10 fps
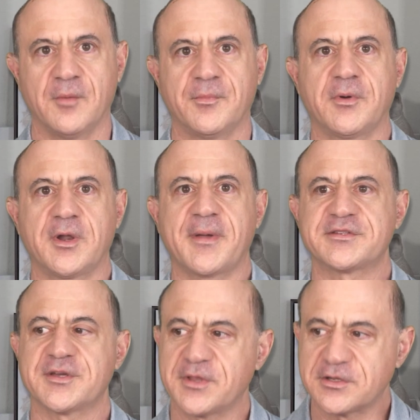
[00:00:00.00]
But what about
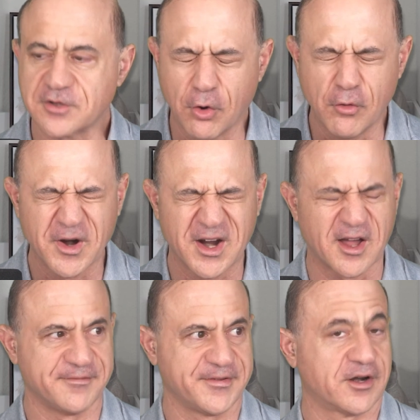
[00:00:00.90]
someone that's
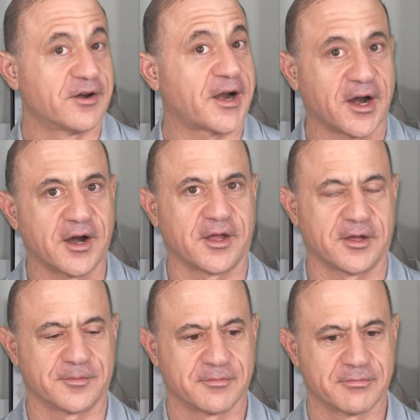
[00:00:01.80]
overconfident or
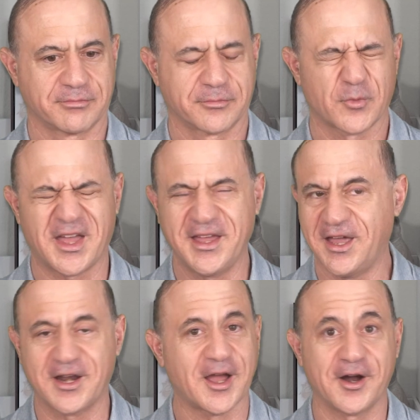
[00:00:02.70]
arrogant? Well, I
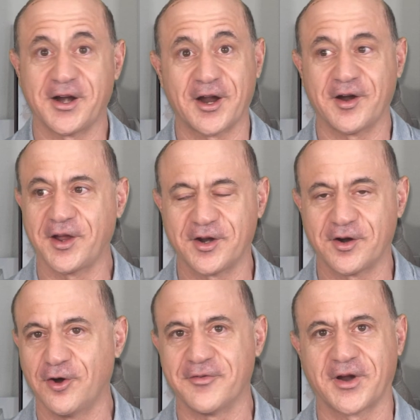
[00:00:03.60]
can't hire an arrogant
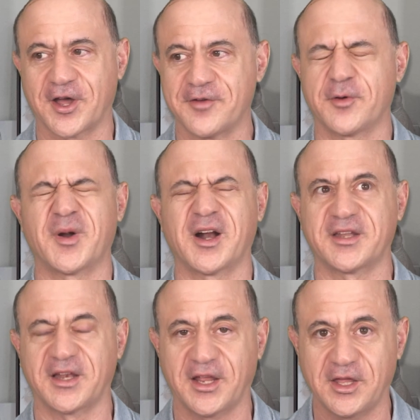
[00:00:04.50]
or overconfident
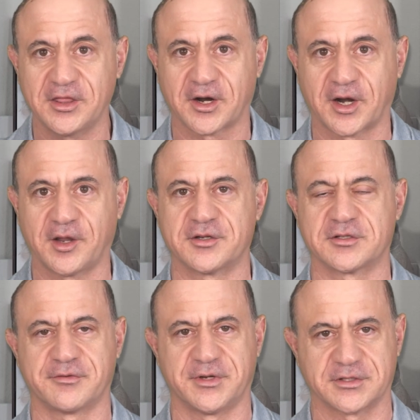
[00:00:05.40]
person either, and here's
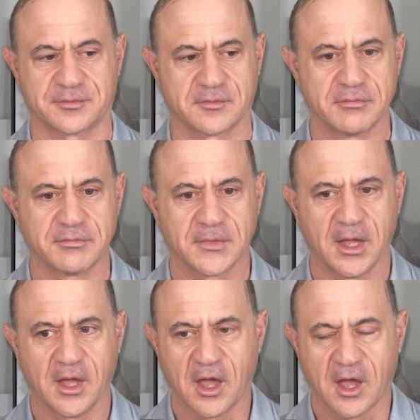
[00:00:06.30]
the reason.
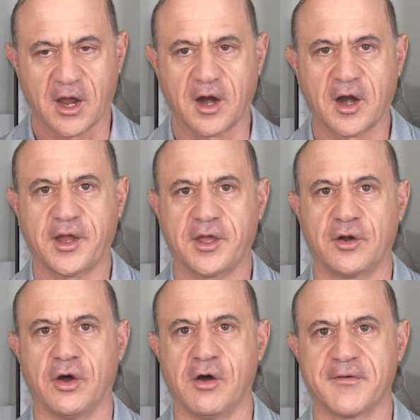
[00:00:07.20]
Arrogant,
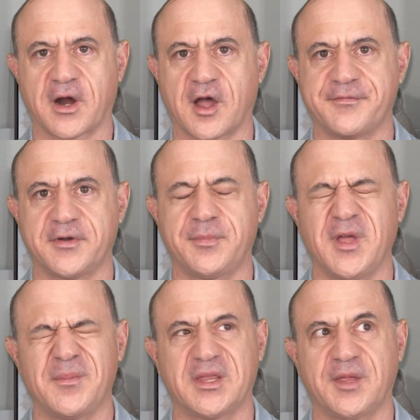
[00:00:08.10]
overconfident
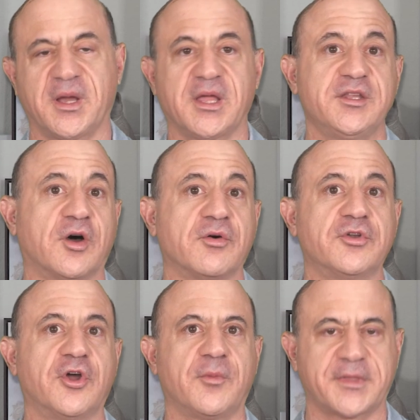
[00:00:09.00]
people typically don't
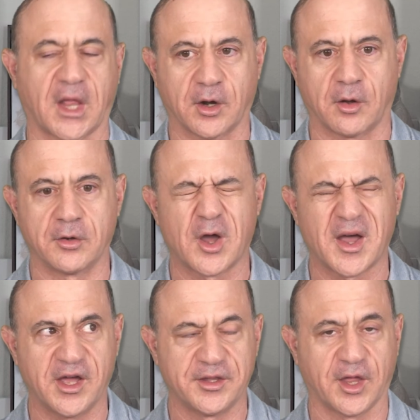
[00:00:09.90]
know what they don't
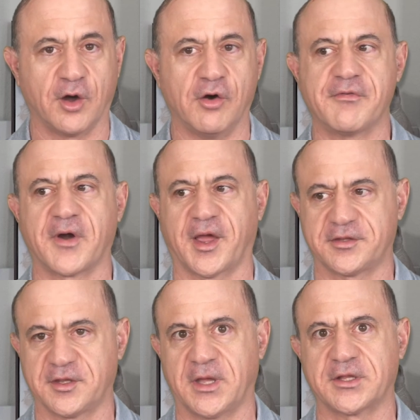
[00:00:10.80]
know, and they
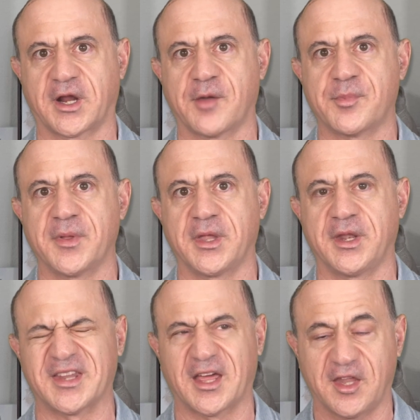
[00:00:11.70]
overestimate their
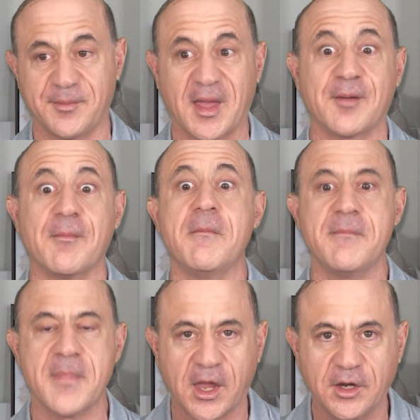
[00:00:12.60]
capabilities, and they make
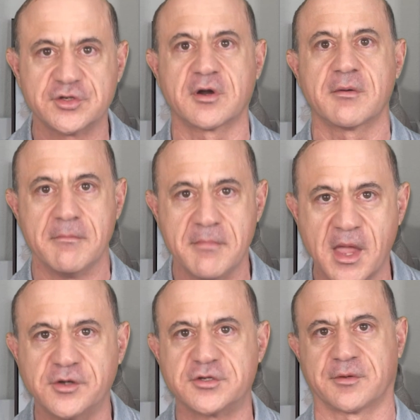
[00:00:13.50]
major,
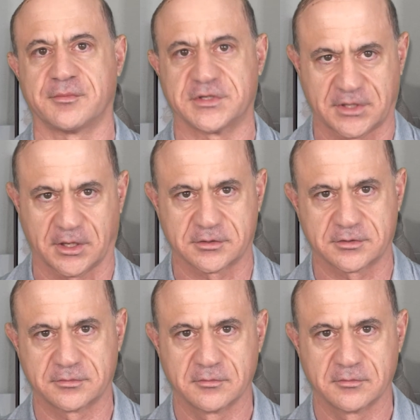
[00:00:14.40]
major mistakes.